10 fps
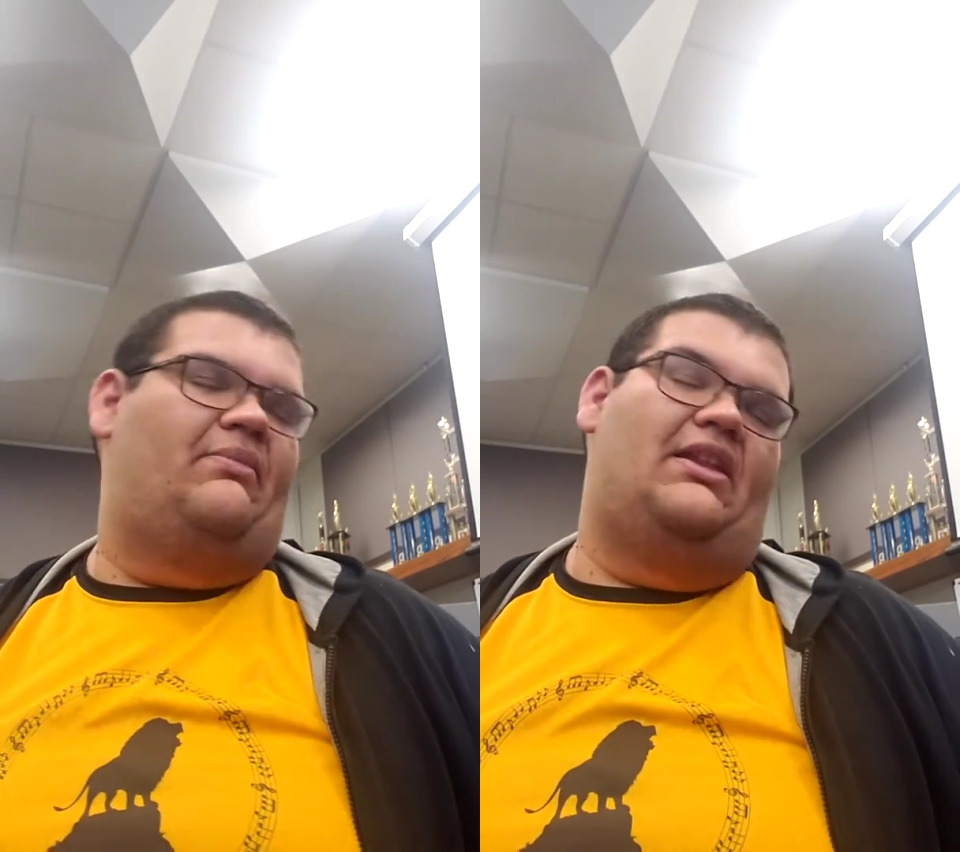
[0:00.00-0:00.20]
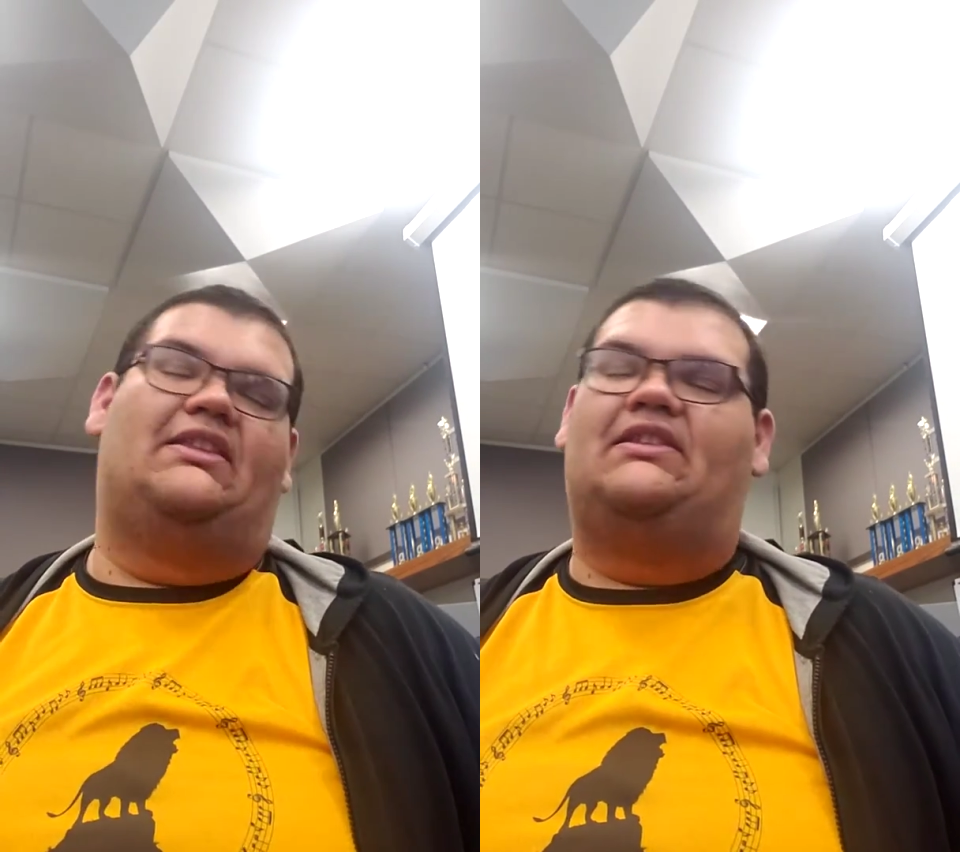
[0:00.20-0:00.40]

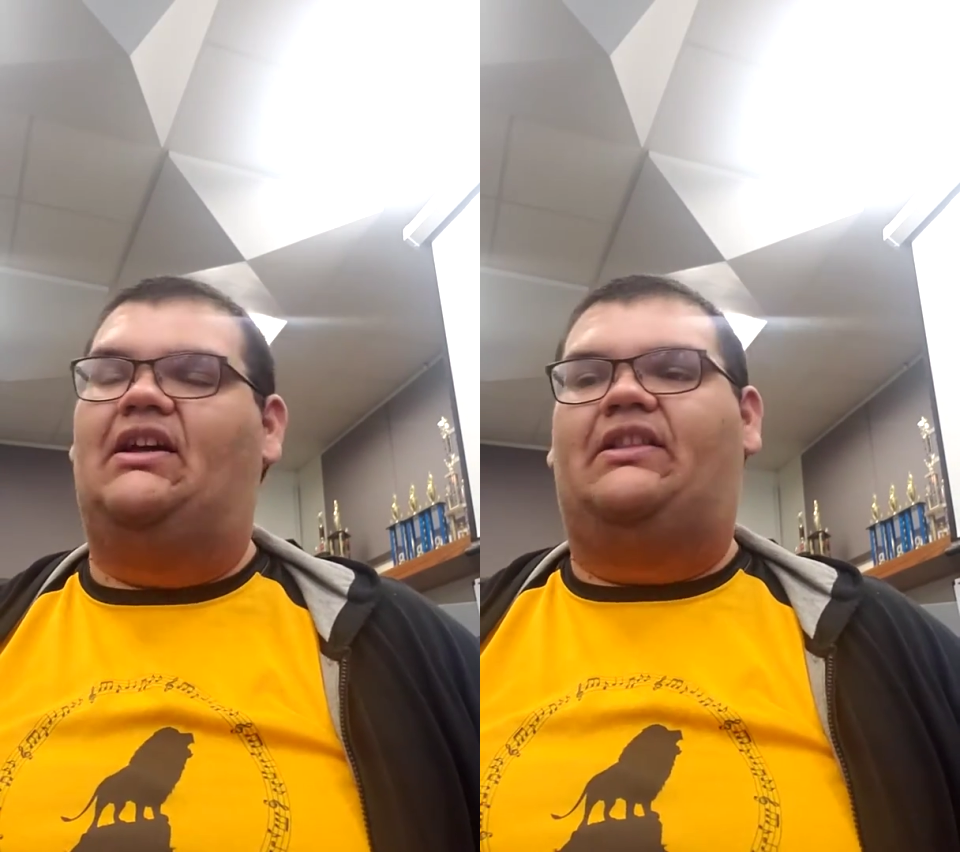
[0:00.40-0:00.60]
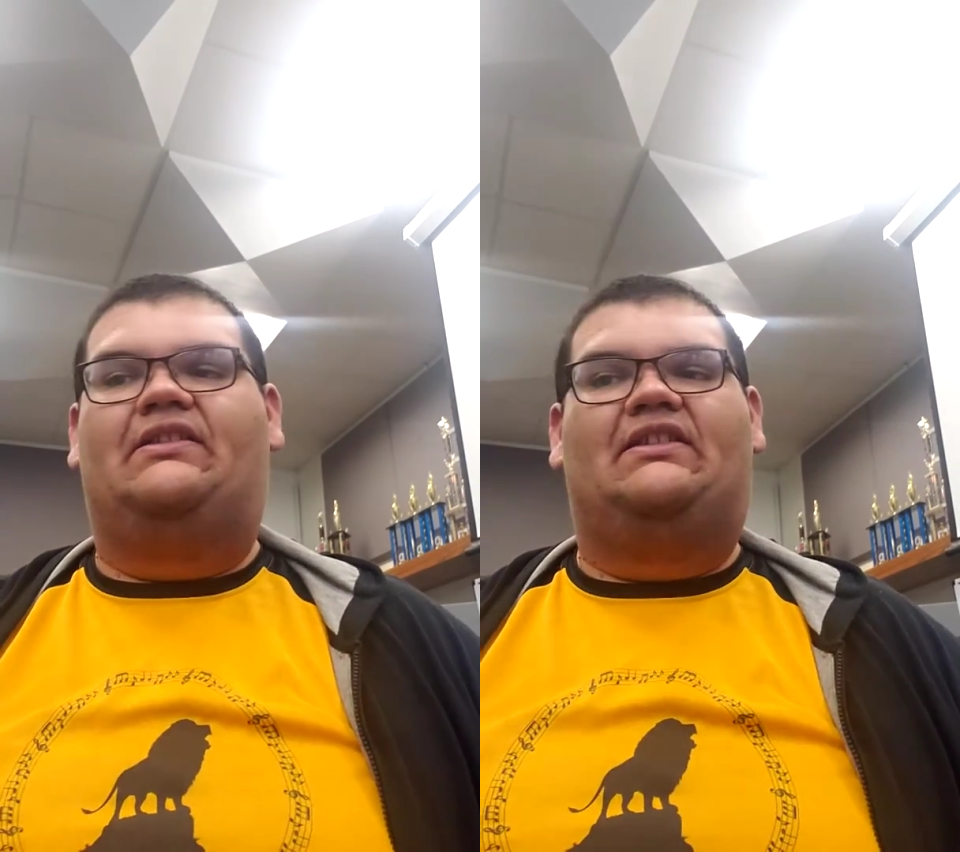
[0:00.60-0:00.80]
but it's
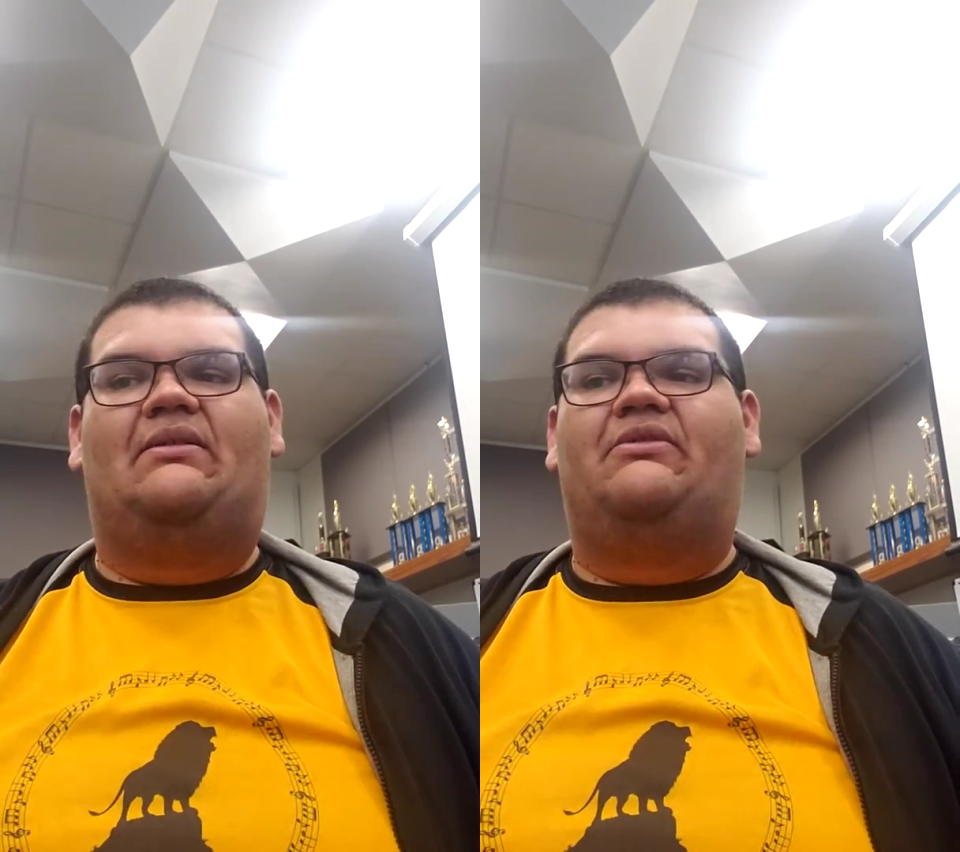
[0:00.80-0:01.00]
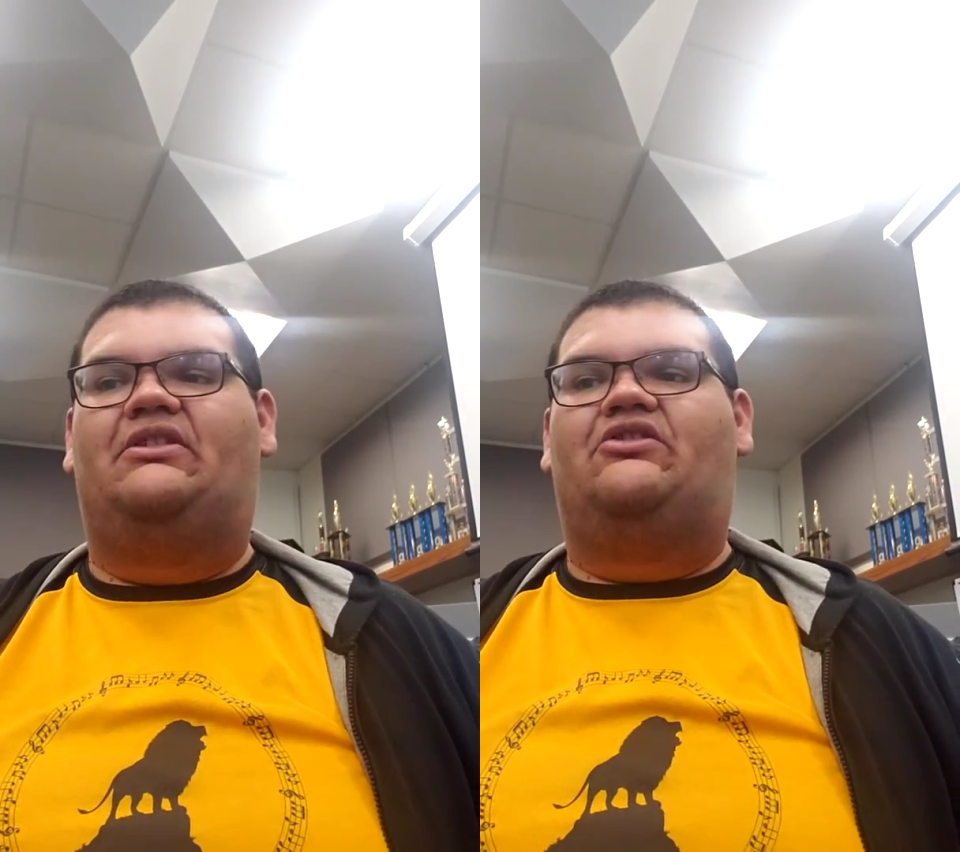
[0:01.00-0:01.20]
not the
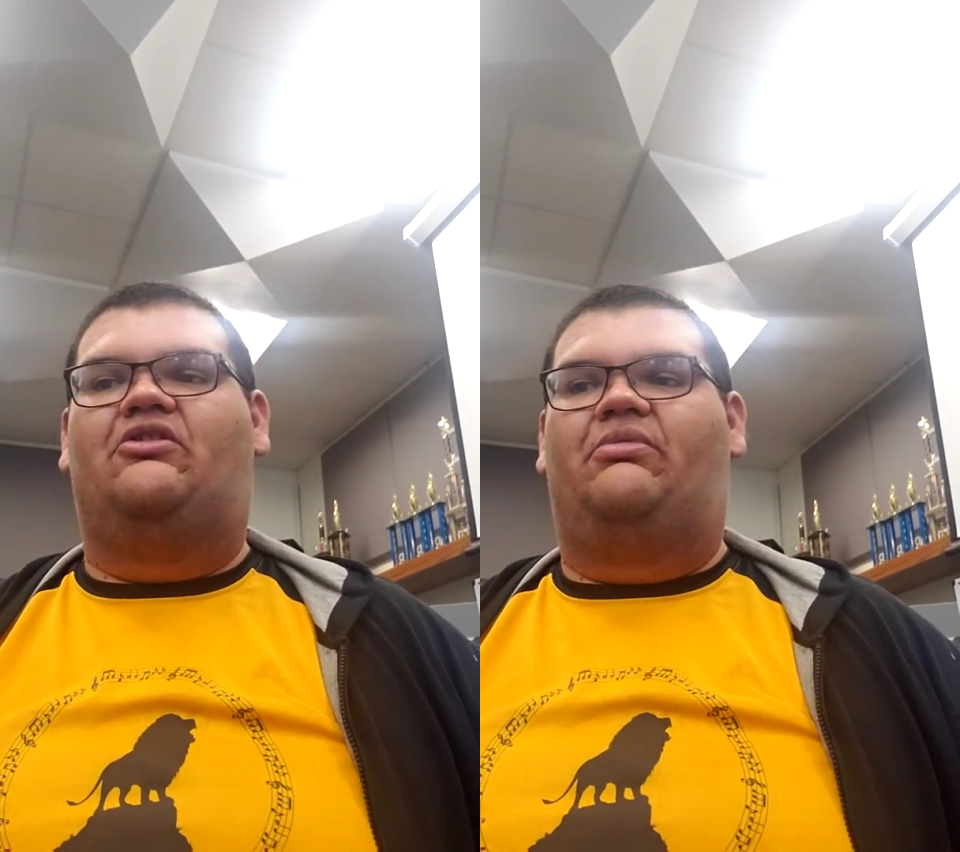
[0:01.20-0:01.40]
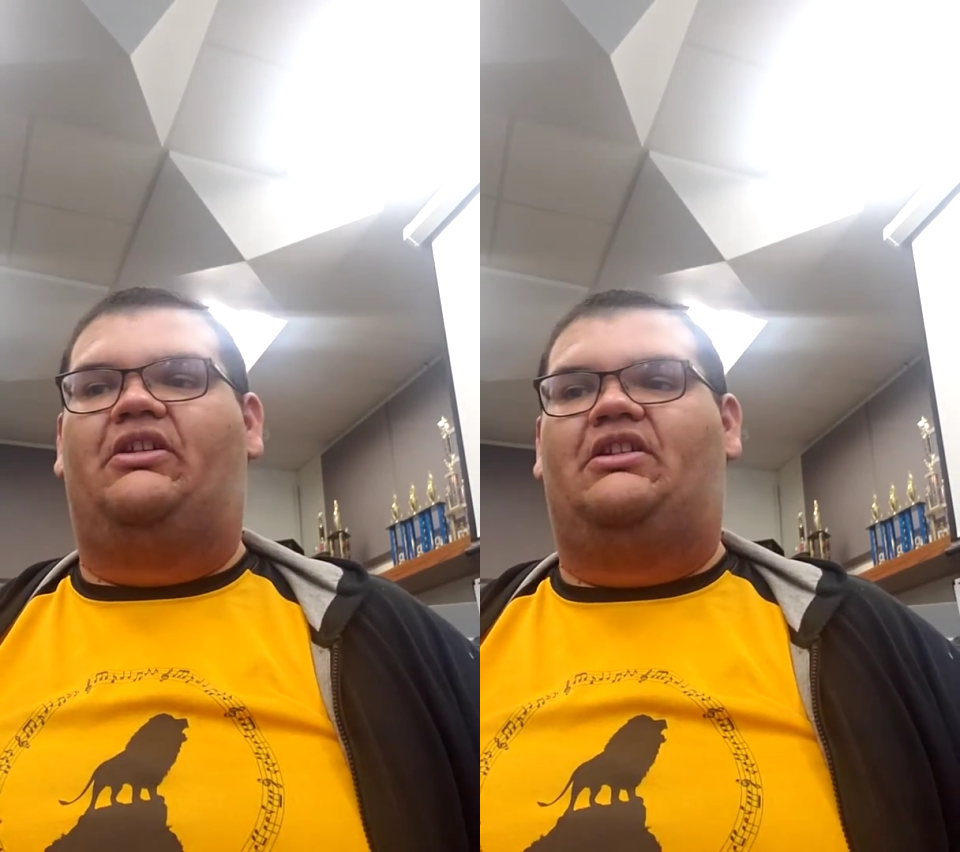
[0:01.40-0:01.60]
same as a
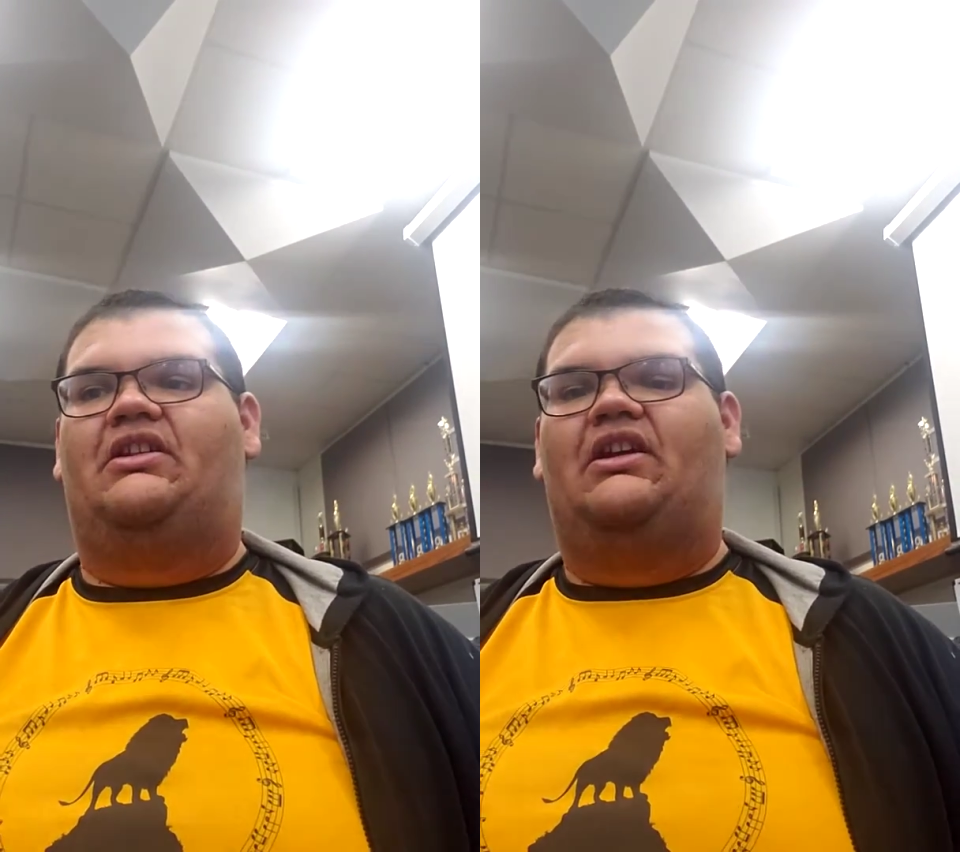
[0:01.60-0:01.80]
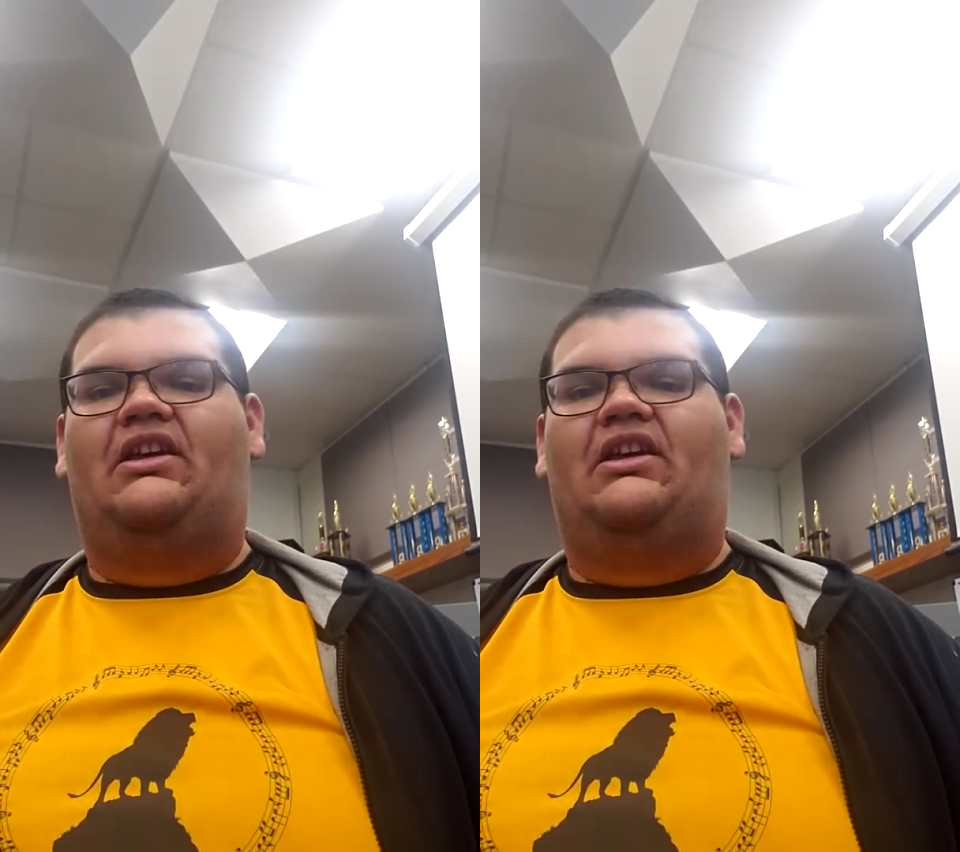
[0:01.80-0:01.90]
triplet.